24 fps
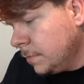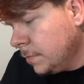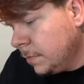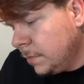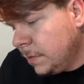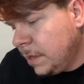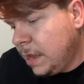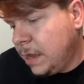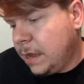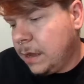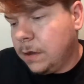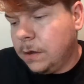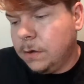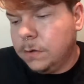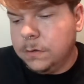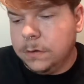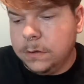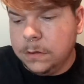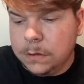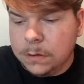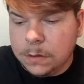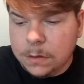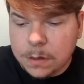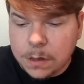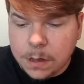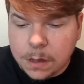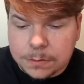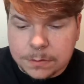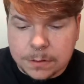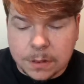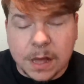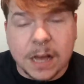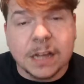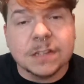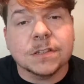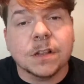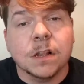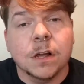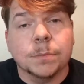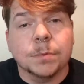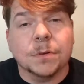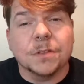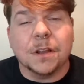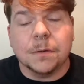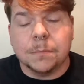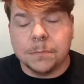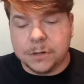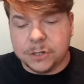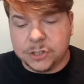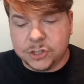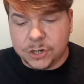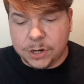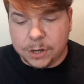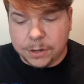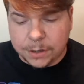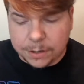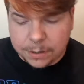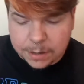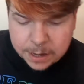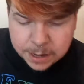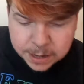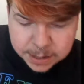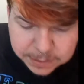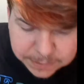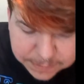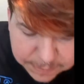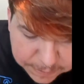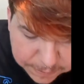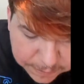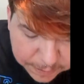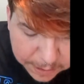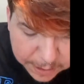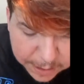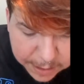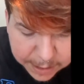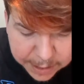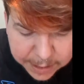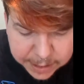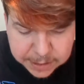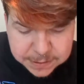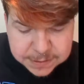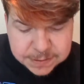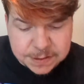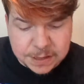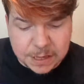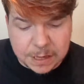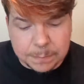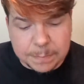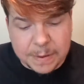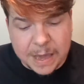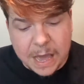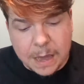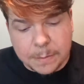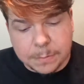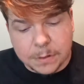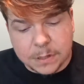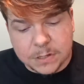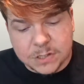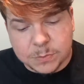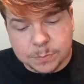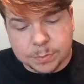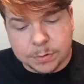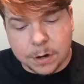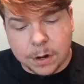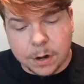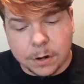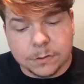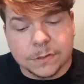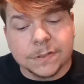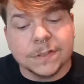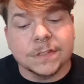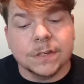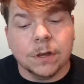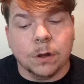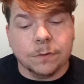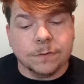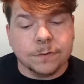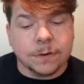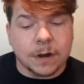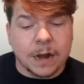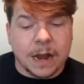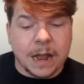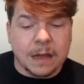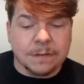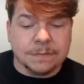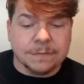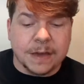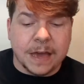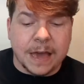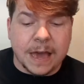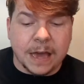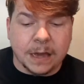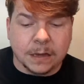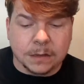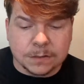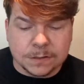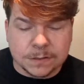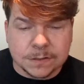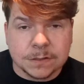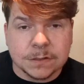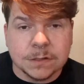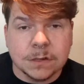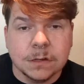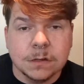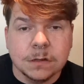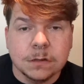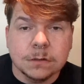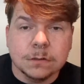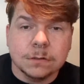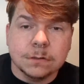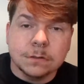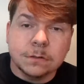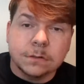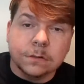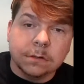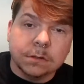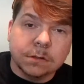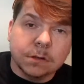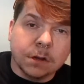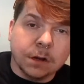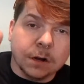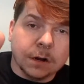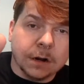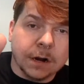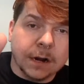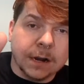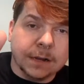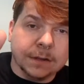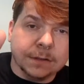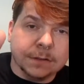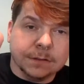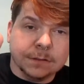Now, the last clipper that I'm going to show you guys is the Babyliss Pro Silver FX. All right.